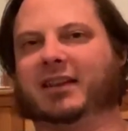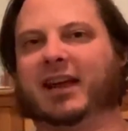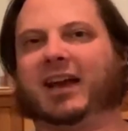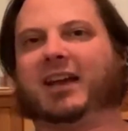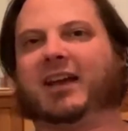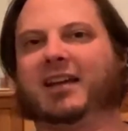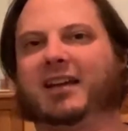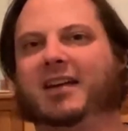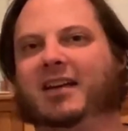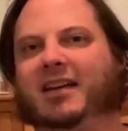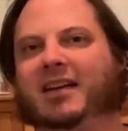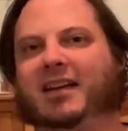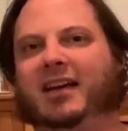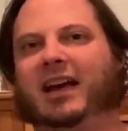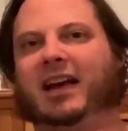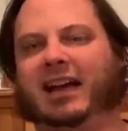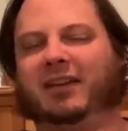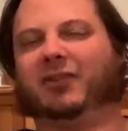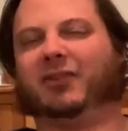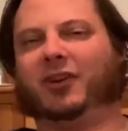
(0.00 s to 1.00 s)
So like,
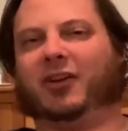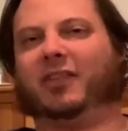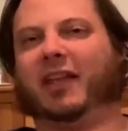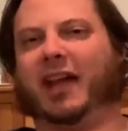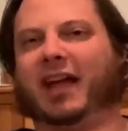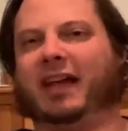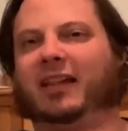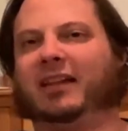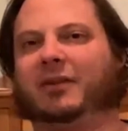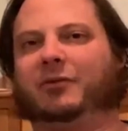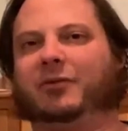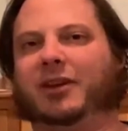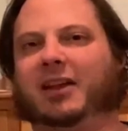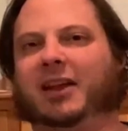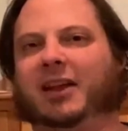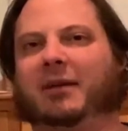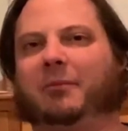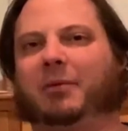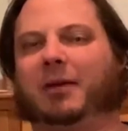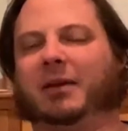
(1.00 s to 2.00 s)
even on that level,
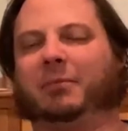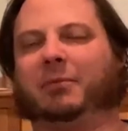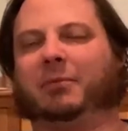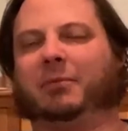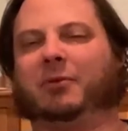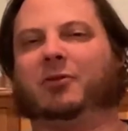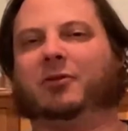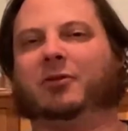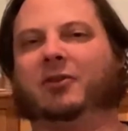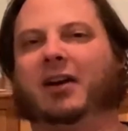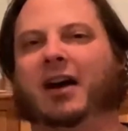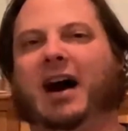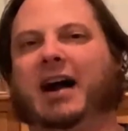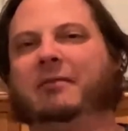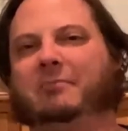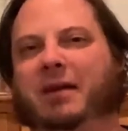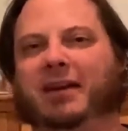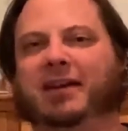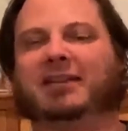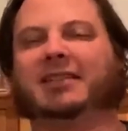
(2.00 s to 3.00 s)
you get people who
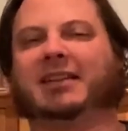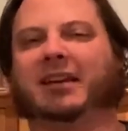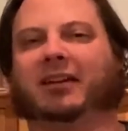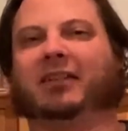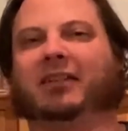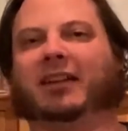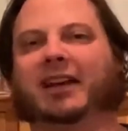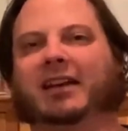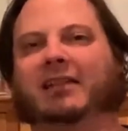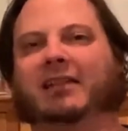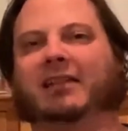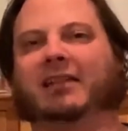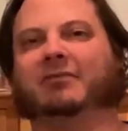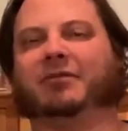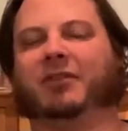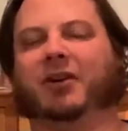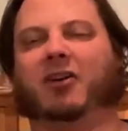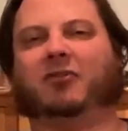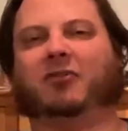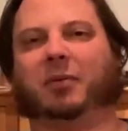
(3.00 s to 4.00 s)
aren't monetarily
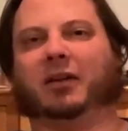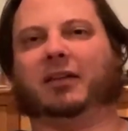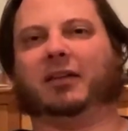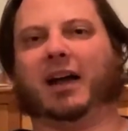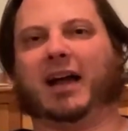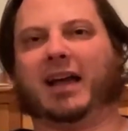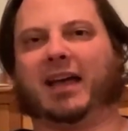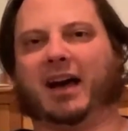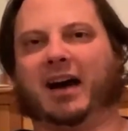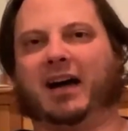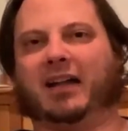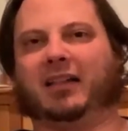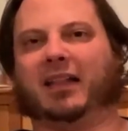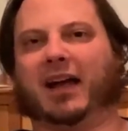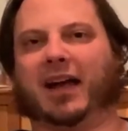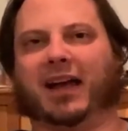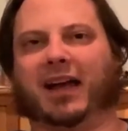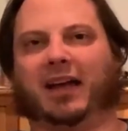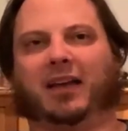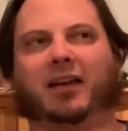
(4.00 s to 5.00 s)
involved, but like
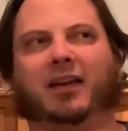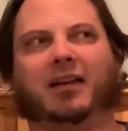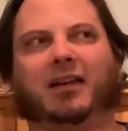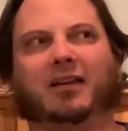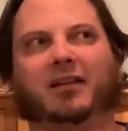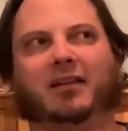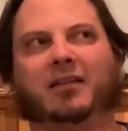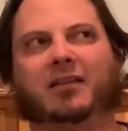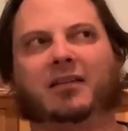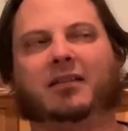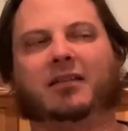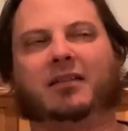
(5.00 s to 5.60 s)
are like